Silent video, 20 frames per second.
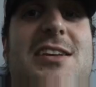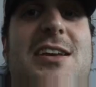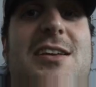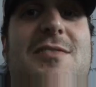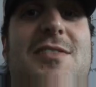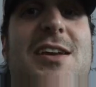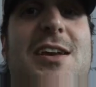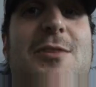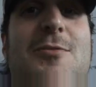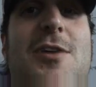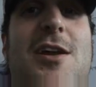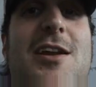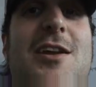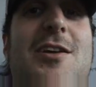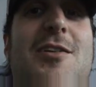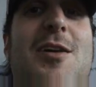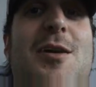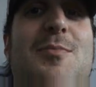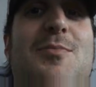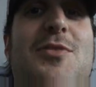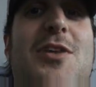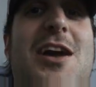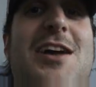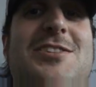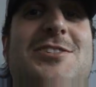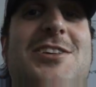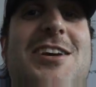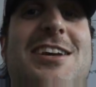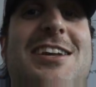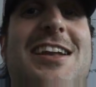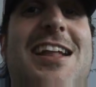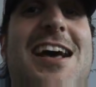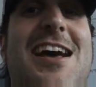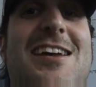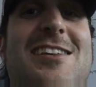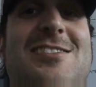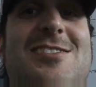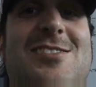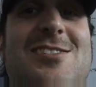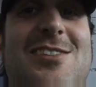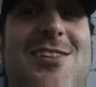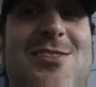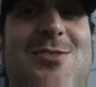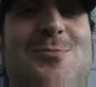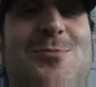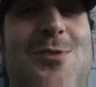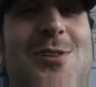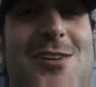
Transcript: TV right here on Project 961.